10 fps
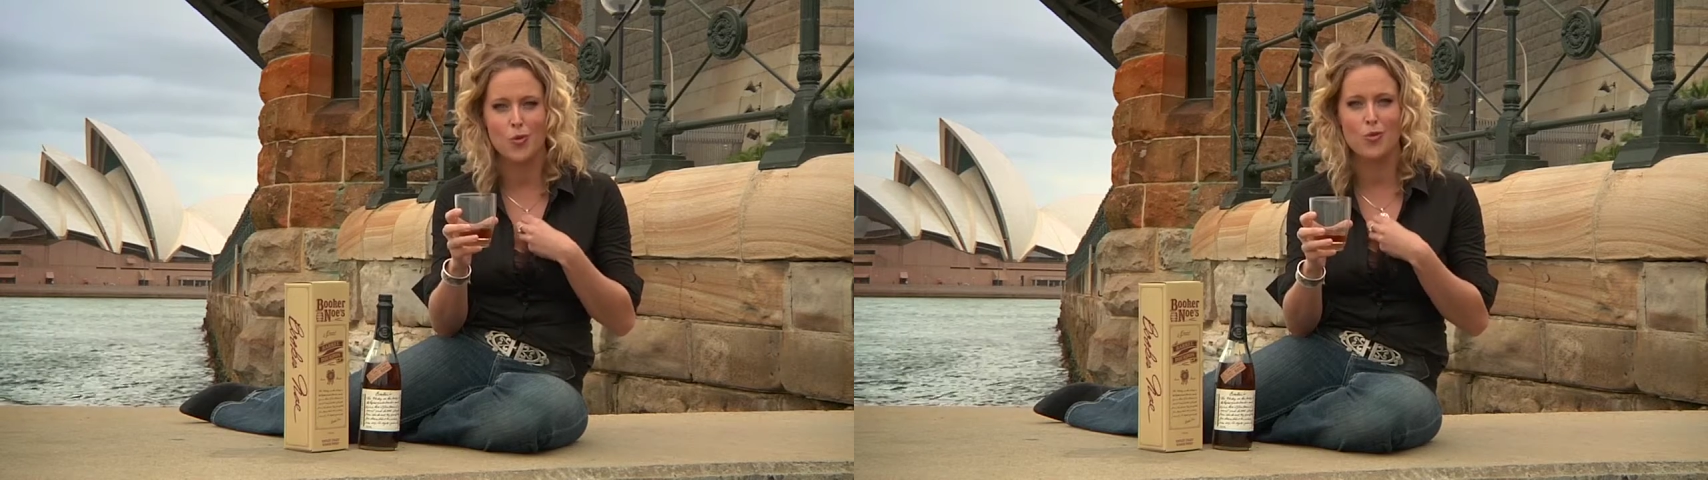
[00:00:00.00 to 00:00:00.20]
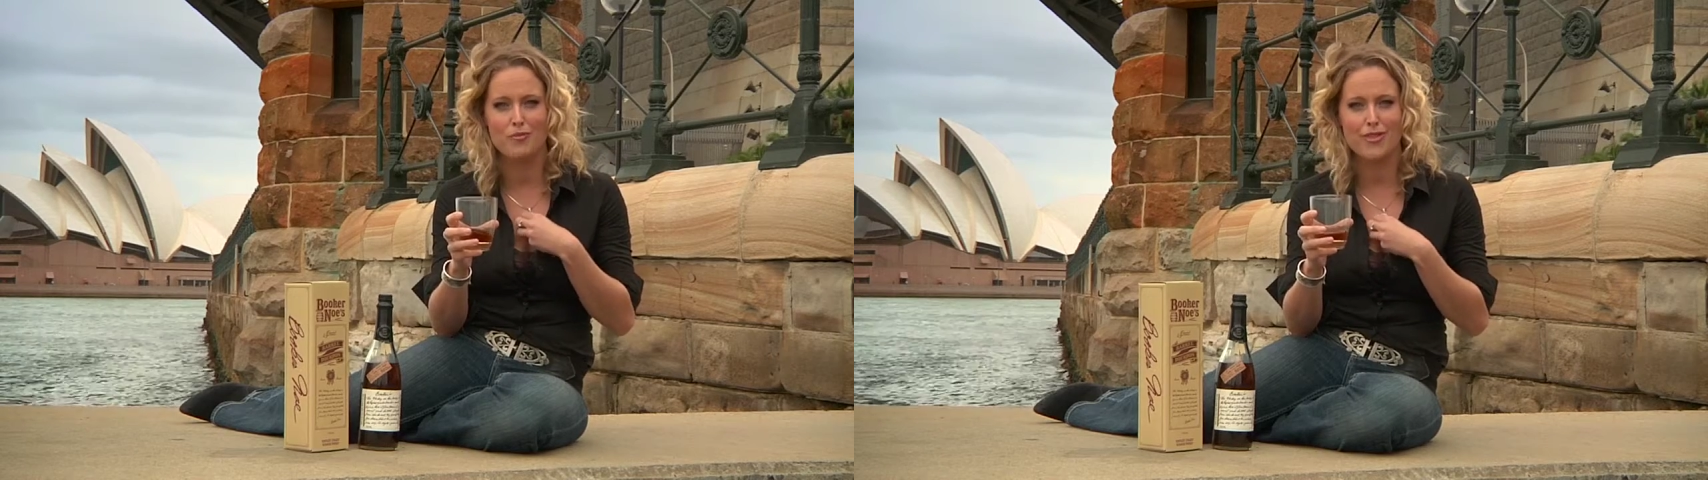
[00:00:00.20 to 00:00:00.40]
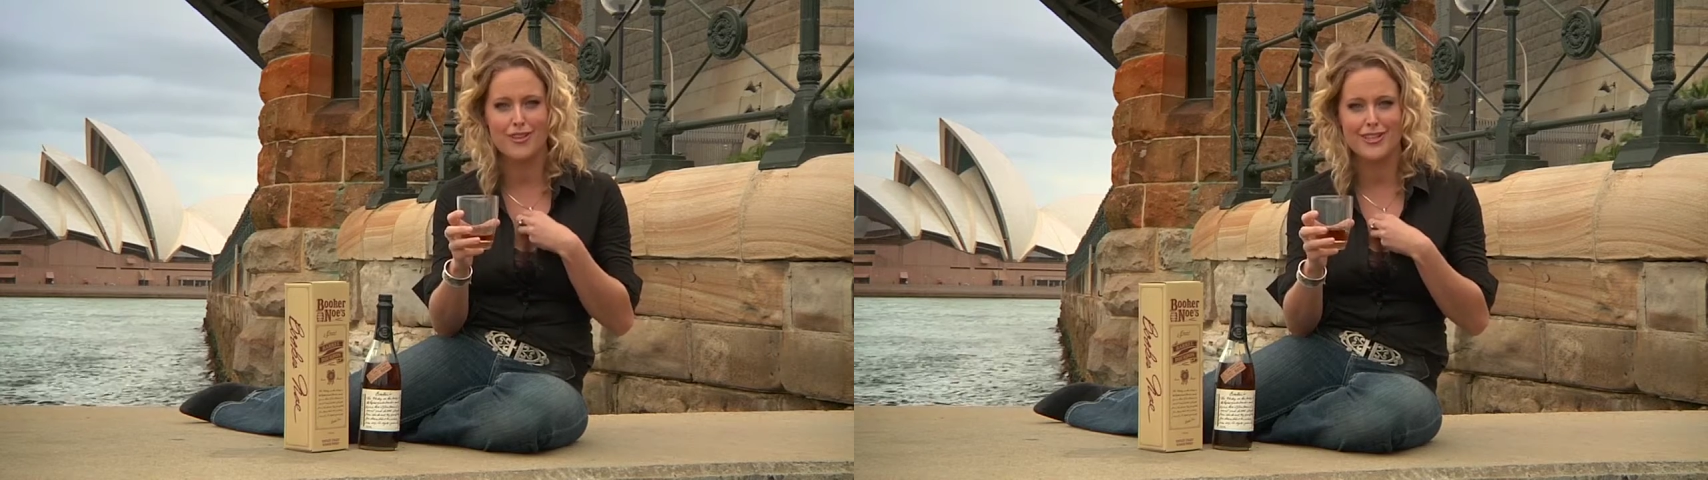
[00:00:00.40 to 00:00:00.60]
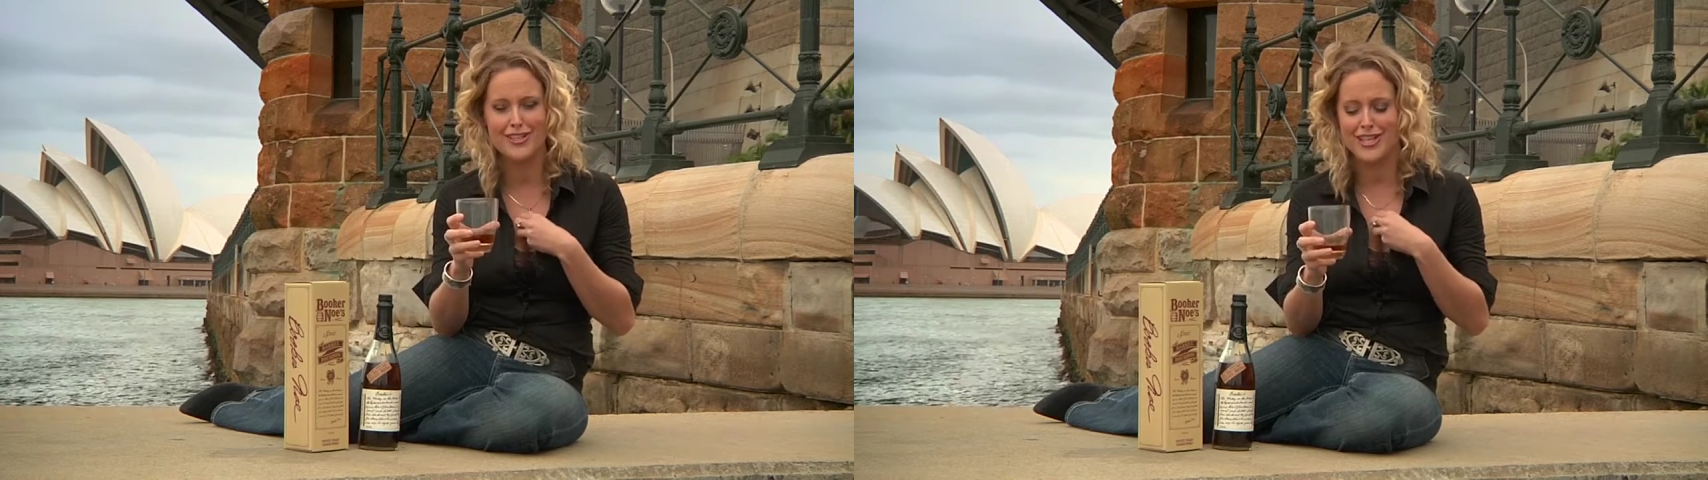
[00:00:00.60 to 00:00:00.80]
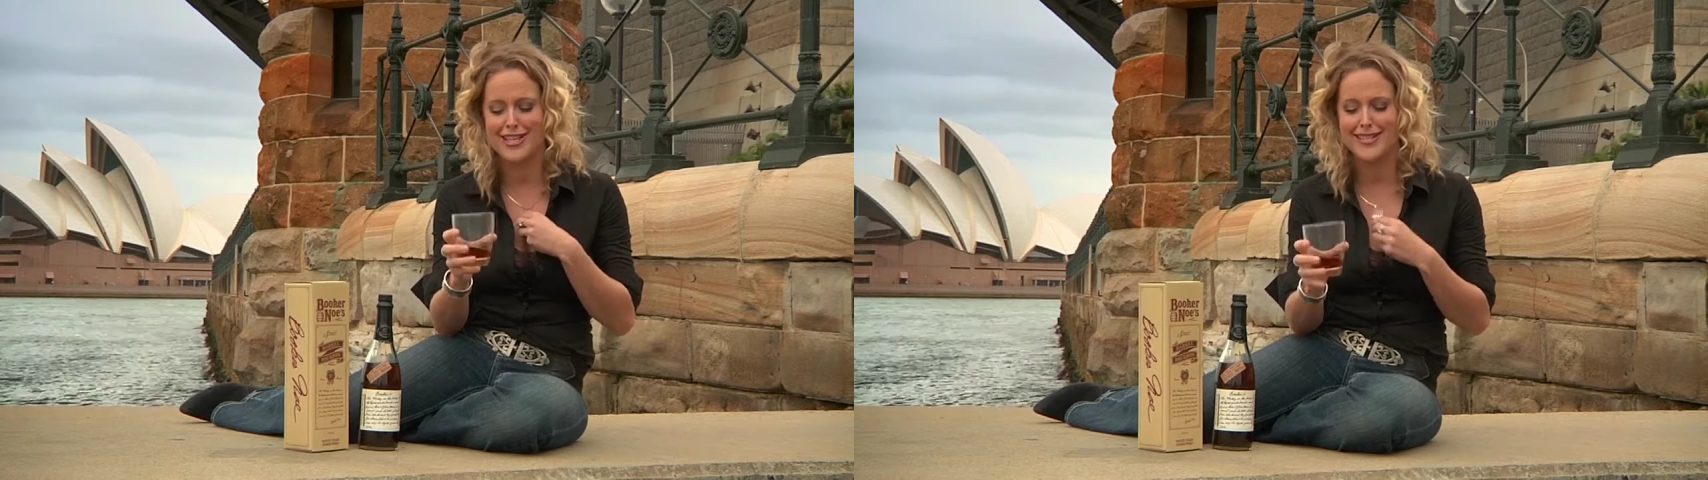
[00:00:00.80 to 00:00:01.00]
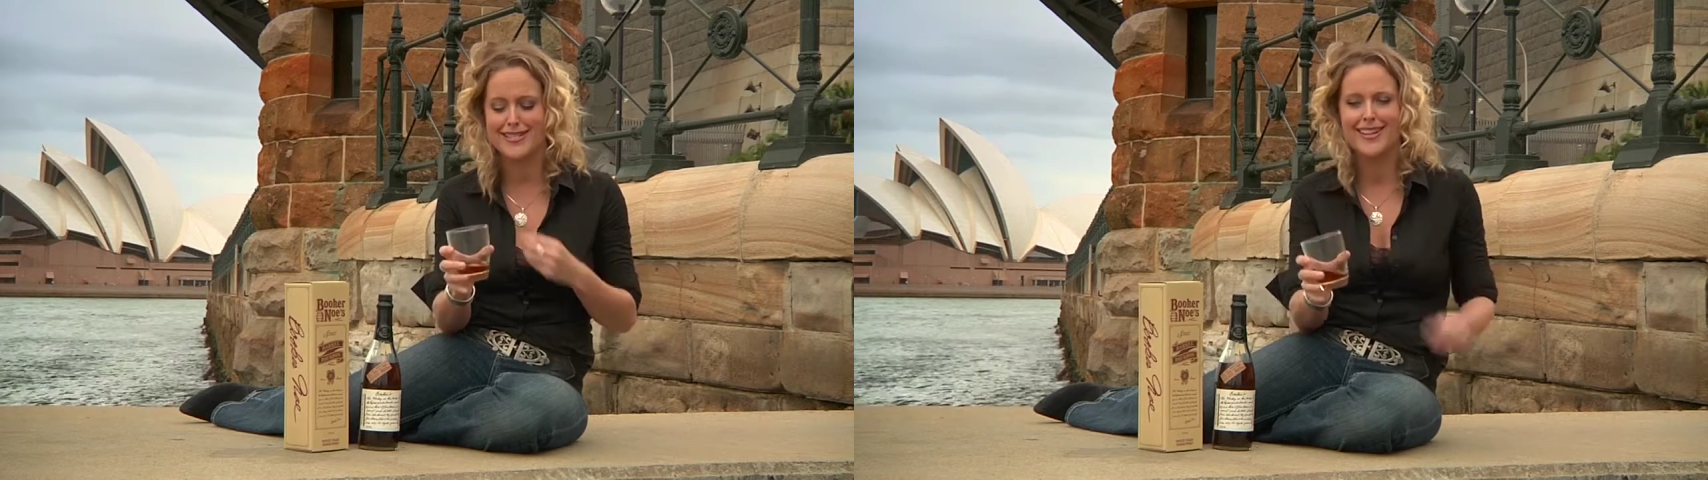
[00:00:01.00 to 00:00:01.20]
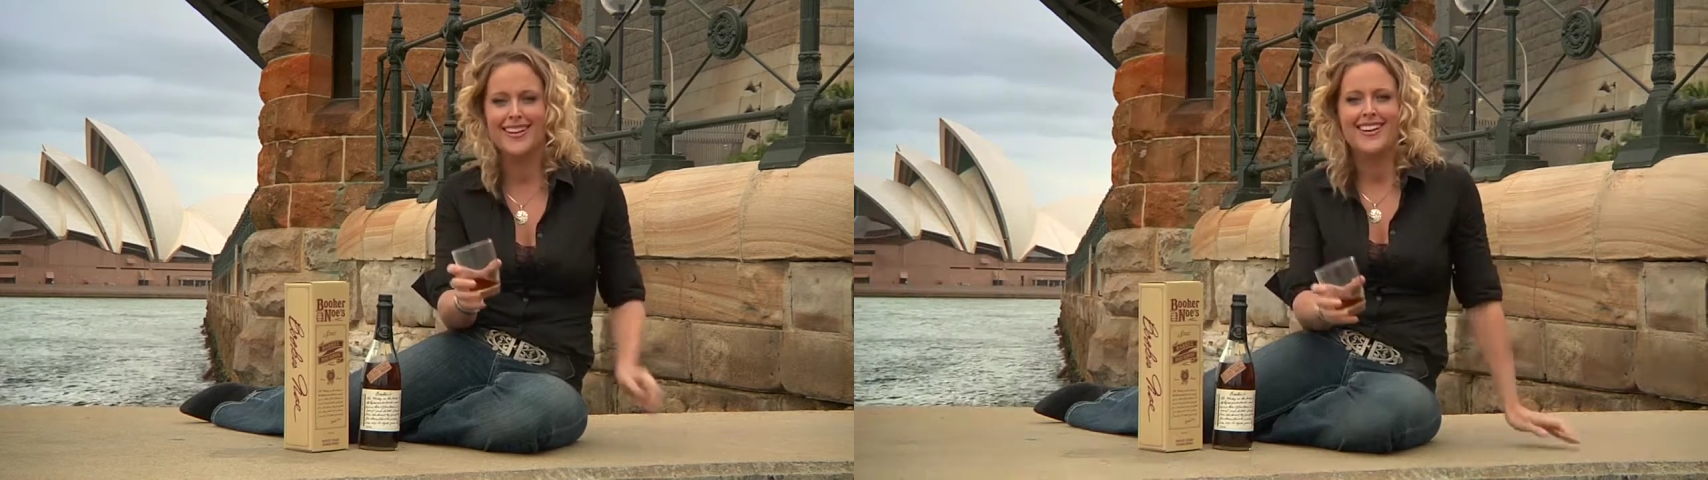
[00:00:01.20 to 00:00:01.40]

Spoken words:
warmth in your chest.